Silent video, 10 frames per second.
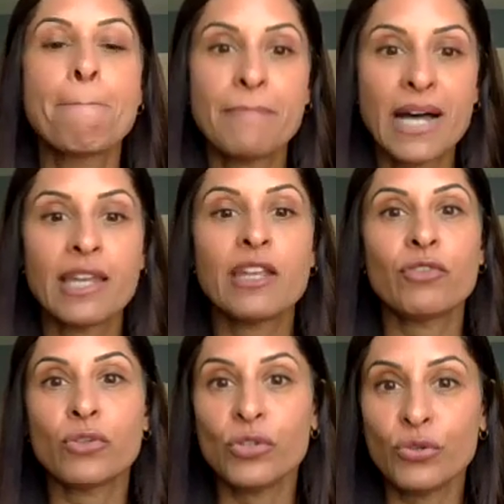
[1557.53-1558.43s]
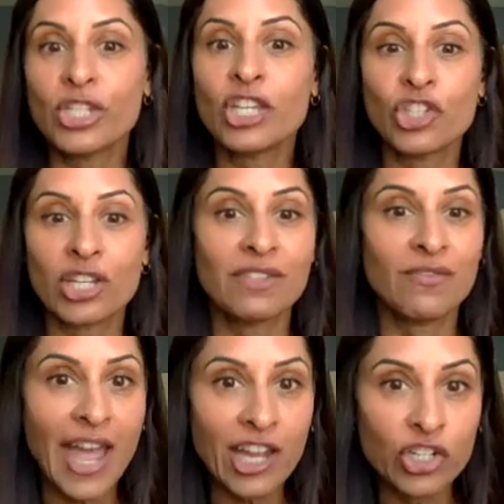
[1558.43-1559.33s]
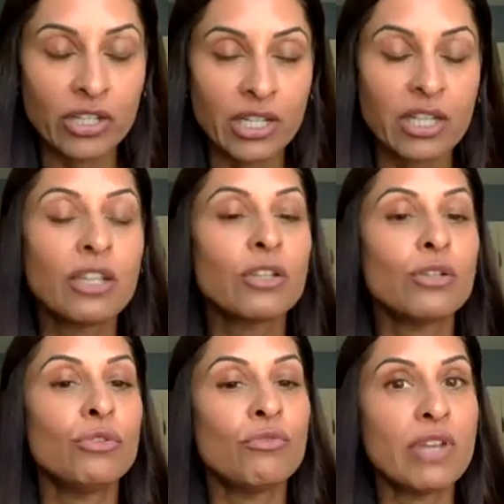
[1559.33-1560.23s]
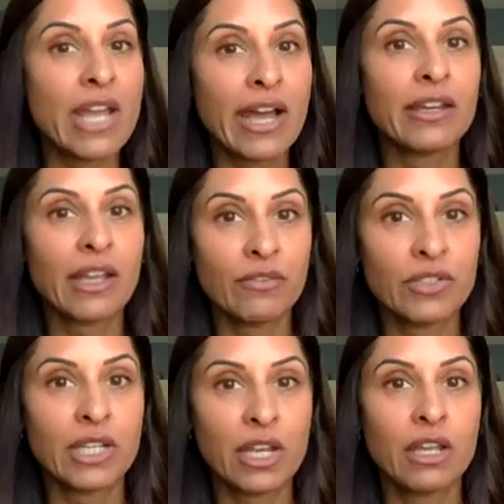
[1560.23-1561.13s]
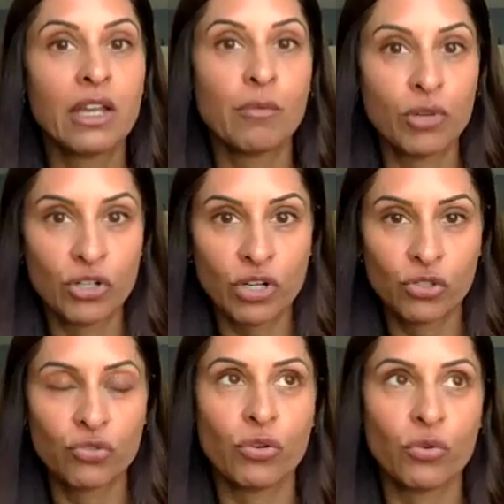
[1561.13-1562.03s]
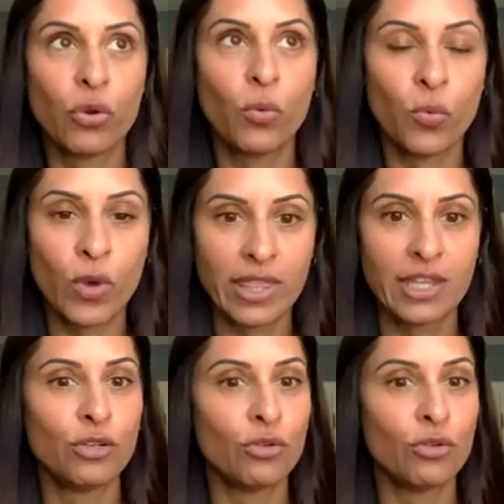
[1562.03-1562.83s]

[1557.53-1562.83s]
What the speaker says: But if you use it just vaginally, you do not have to take a progesterone with it.